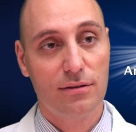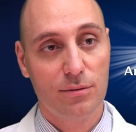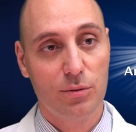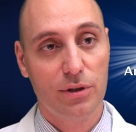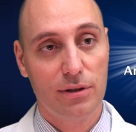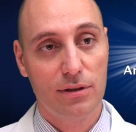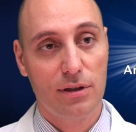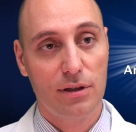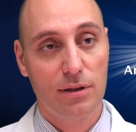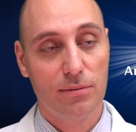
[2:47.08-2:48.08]
with
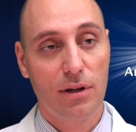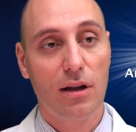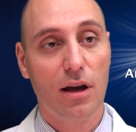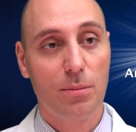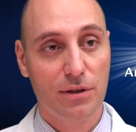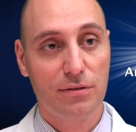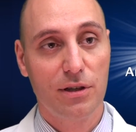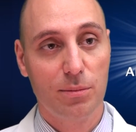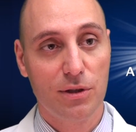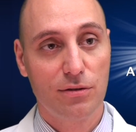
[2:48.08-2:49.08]
non-operative
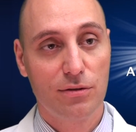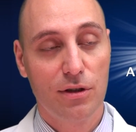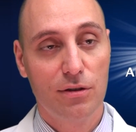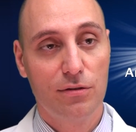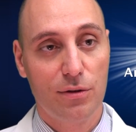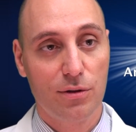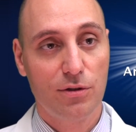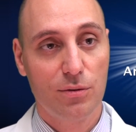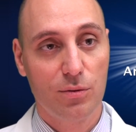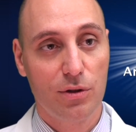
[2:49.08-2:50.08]
treatments
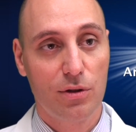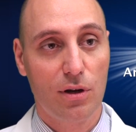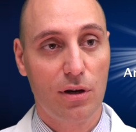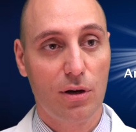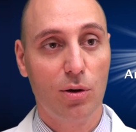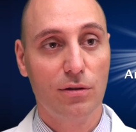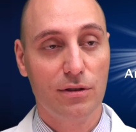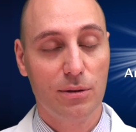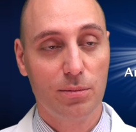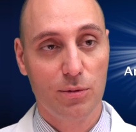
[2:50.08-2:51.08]
first with all of
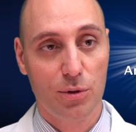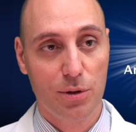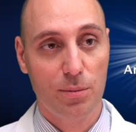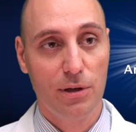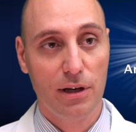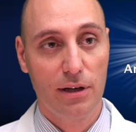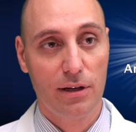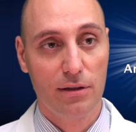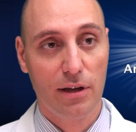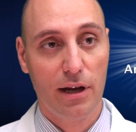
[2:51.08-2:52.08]
the orthopedic
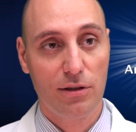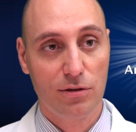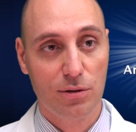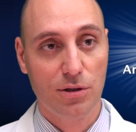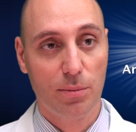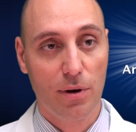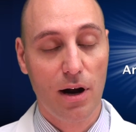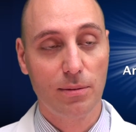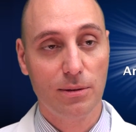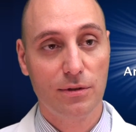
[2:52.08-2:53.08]
and hand surgery
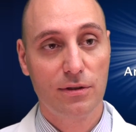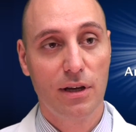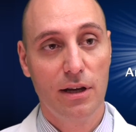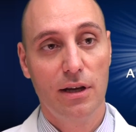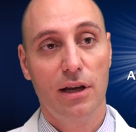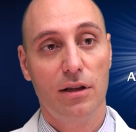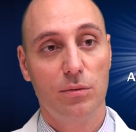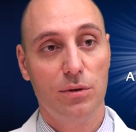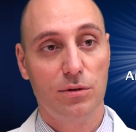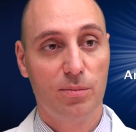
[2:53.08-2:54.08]
problems, and
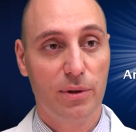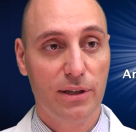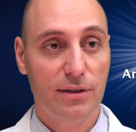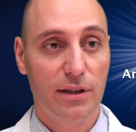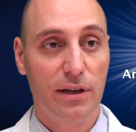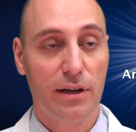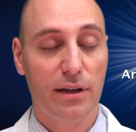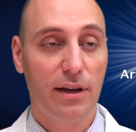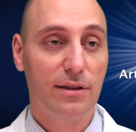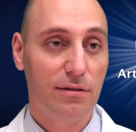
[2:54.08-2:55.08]
we do splinting
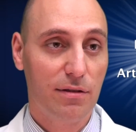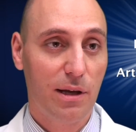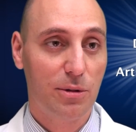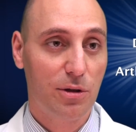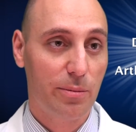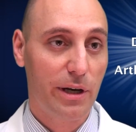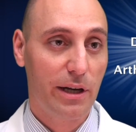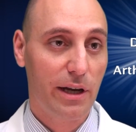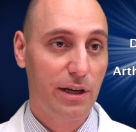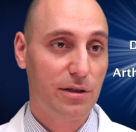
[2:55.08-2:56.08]
and anti-inflammatory
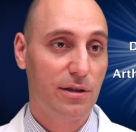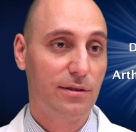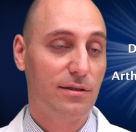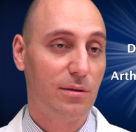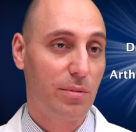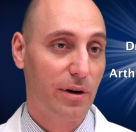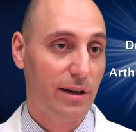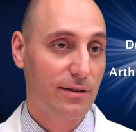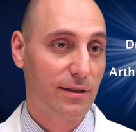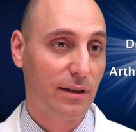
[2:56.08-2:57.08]
medications and
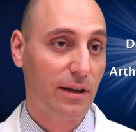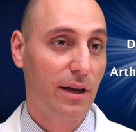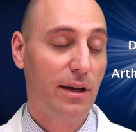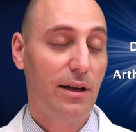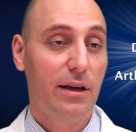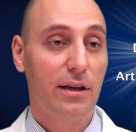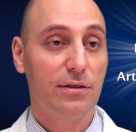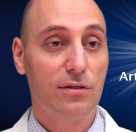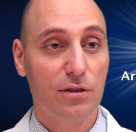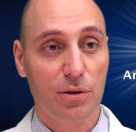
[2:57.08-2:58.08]
bracing and
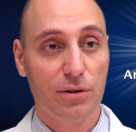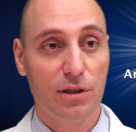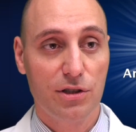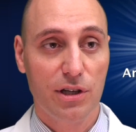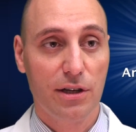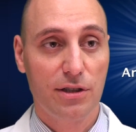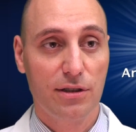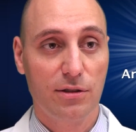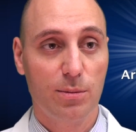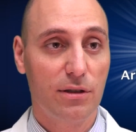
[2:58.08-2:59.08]
steroid
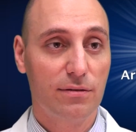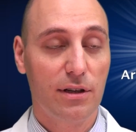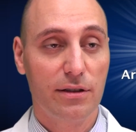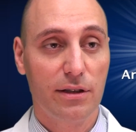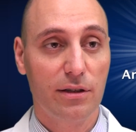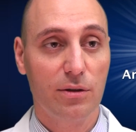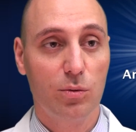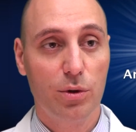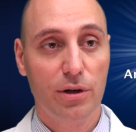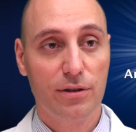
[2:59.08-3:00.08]
injections. But if nothing
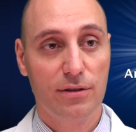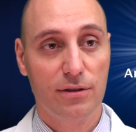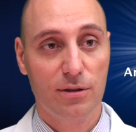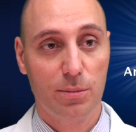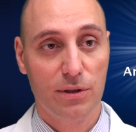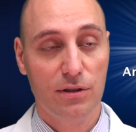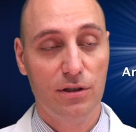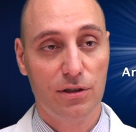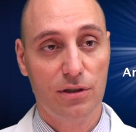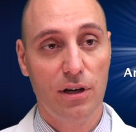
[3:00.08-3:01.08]
works, there is a
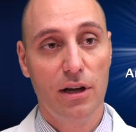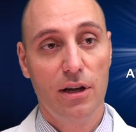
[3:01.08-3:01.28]
procedure